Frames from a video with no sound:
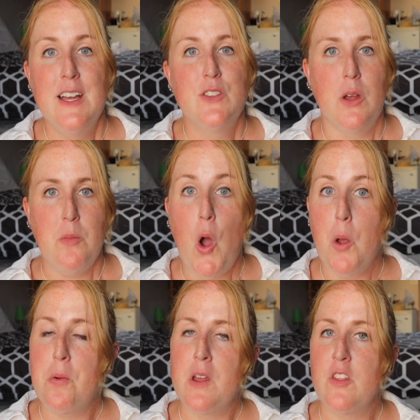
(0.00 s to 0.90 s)
So I'm
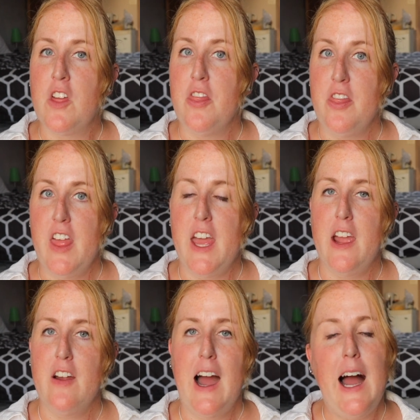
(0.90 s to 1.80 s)
hoping that
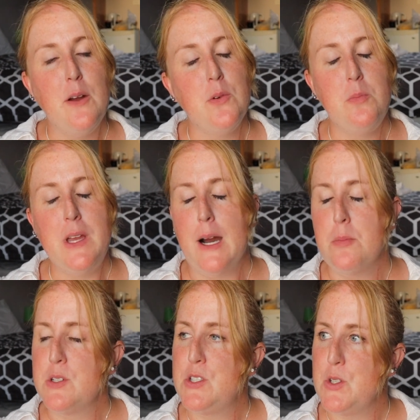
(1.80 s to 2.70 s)
there I will be
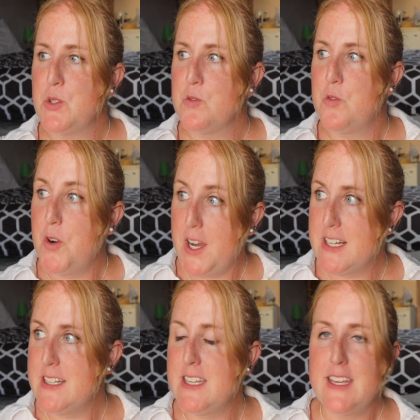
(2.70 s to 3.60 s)
able to
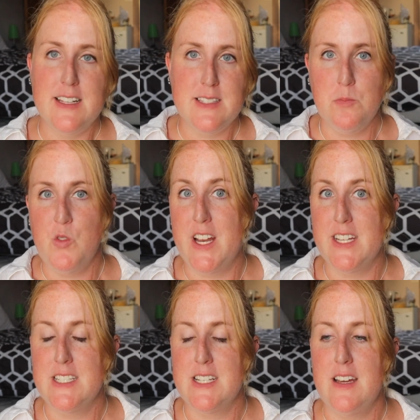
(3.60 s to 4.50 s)
finally get some
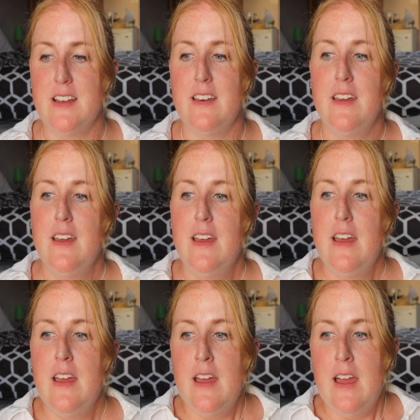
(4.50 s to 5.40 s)
writing done
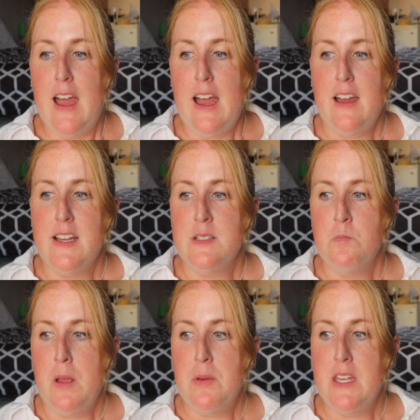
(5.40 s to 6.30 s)
and
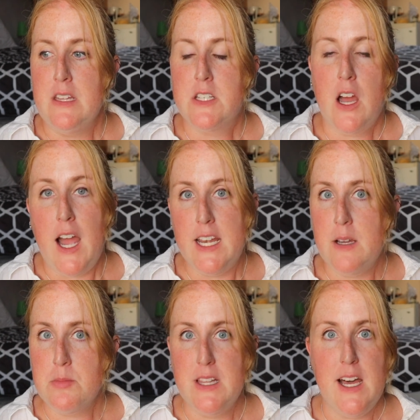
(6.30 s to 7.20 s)
maybe tidy
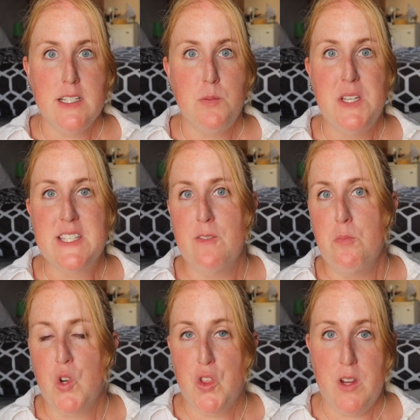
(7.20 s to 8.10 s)
up the last bits of
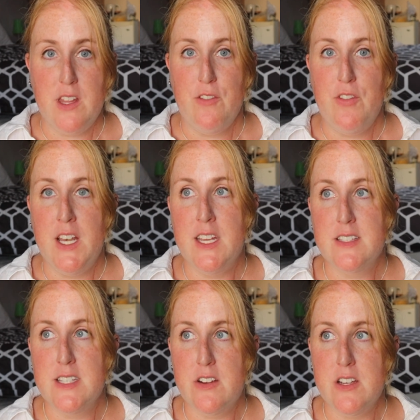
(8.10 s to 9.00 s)
book 3 of the Phoenix
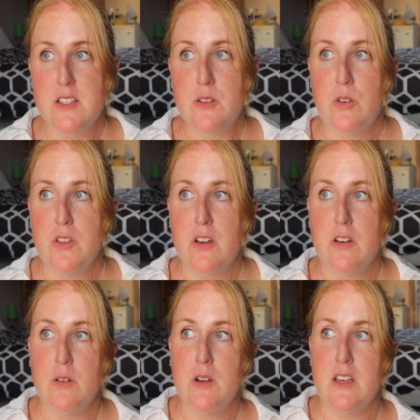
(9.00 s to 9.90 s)
series,
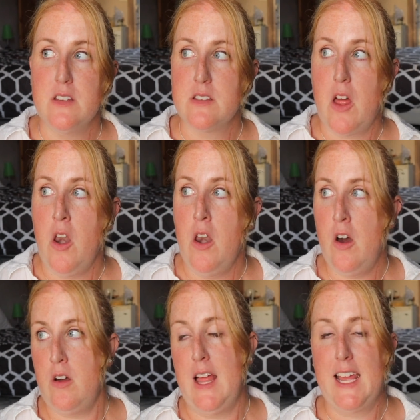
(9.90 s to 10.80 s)
although it is
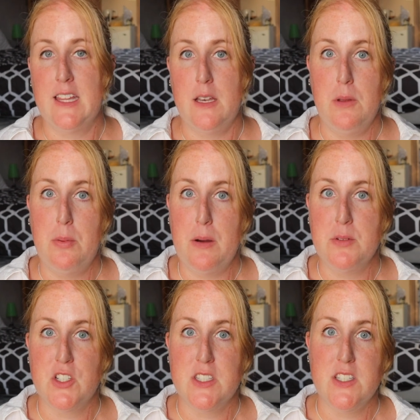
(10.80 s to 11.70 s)
not likely to be
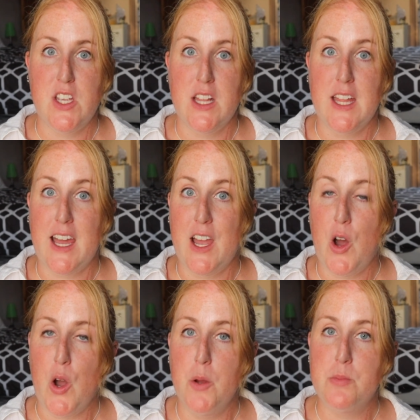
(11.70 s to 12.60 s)
published this year like I
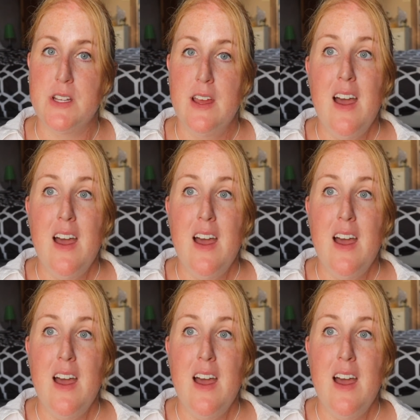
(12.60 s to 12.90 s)
hoped.